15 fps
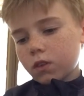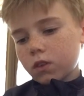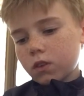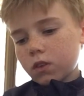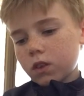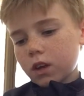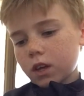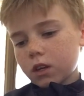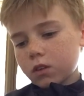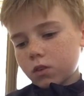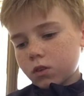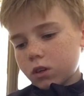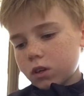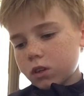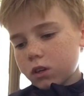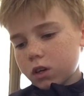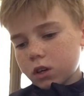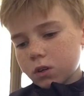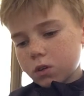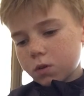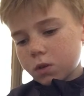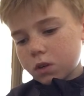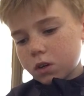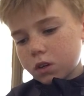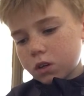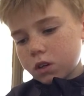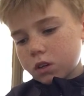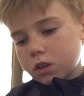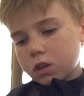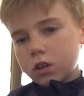In the next one,
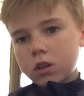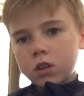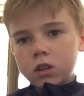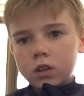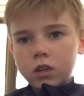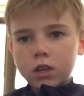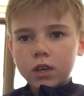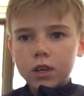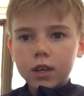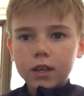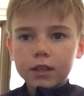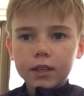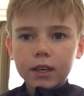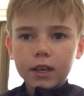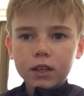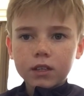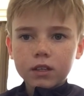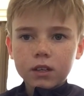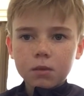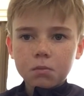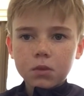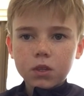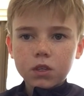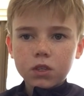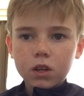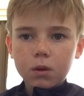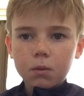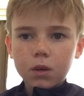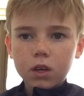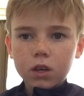he kicks him in the
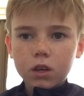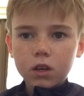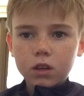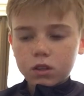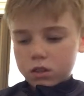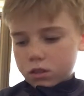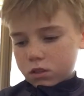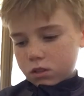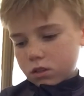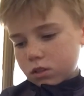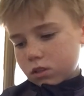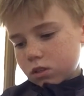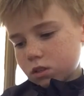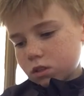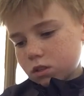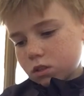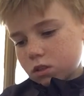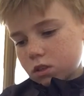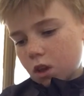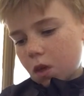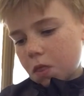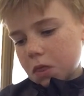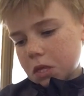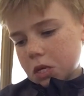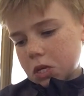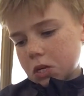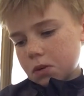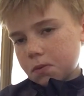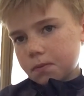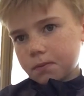stomach, and
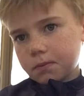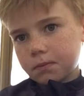then